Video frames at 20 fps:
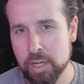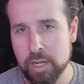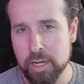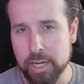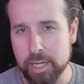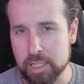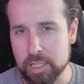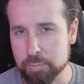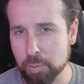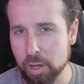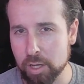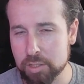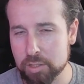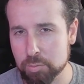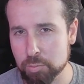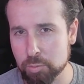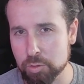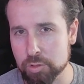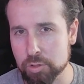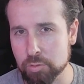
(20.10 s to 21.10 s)
it's
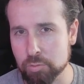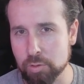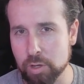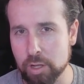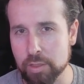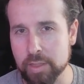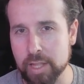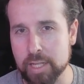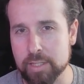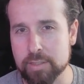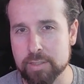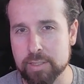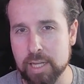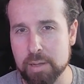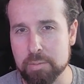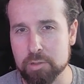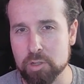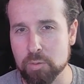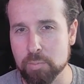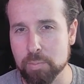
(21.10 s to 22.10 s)
possible to run that
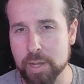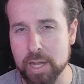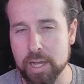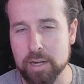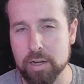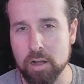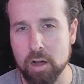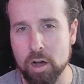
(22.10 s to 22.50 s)
same command